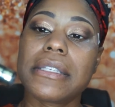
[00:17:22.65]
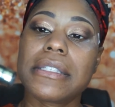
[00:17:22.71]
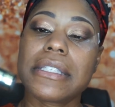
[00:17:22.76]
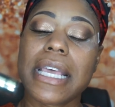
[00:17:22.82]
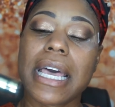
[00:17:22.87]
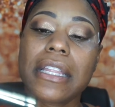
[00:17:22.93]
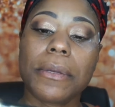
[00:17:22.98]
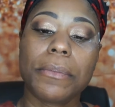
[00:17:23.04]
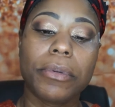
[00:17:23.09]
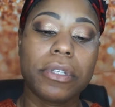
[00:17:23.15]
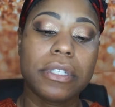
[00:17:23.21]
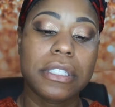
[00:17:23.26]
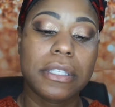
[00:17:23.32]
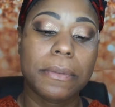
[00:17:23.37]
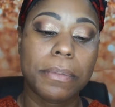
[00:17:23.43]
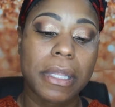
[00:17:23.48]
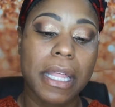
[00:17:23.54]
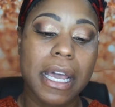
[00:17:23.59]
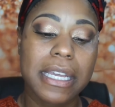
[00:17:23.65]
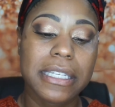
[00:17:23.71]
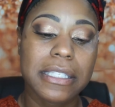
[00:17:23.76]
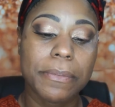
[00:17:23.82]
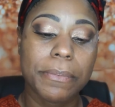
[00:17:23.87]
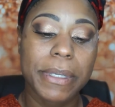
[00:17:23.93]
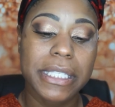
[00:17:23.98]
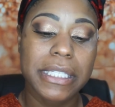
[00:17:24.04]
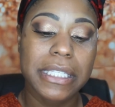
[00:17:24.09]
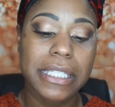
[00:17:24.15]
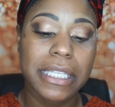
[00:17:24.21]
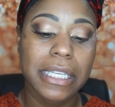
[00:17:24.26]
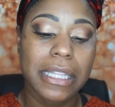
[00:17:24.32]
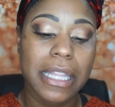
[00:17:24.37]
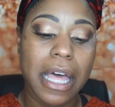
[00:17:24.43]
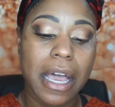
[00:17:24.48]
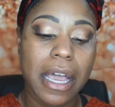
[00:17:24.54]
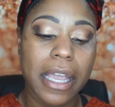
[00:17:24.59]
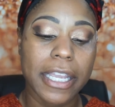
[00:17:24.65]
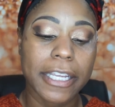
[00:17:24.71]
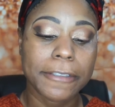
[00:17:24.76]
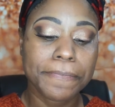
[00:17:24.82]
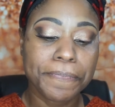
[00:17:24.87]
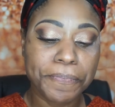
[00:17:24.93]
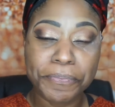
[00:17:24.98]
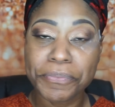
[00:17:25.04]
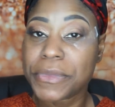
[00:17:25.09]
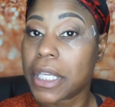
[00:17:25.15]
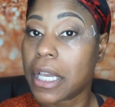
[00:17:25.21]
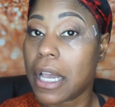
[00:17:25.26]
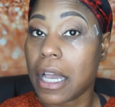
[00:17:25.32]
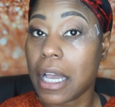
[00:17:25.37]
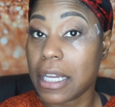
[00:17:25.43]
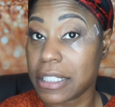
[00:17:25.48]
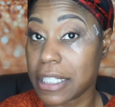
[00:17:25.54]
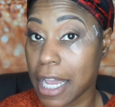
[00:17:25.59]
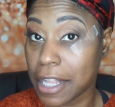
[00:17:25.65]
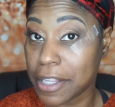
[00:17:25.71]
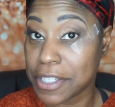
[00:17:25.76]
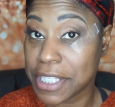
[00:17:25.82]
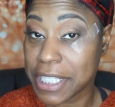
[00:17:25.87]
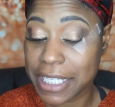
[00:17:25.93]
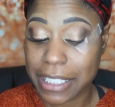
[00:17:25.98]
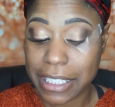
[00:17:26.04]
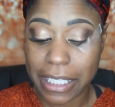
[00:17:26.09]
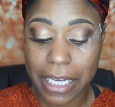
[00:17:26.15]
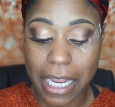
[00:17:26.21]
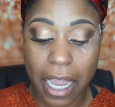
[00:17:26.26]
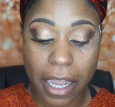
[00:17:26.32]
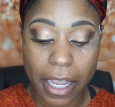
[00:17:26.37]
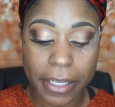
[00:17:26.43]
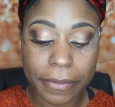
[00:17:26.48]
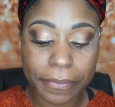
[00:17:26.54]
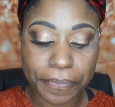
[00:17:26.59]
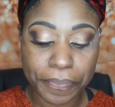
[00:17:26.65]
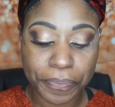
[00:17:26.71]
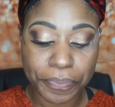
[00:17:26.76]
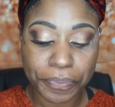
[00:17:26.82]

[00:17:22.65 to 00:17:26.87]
Sally Beauty Supply's Bitsy line, $1.69.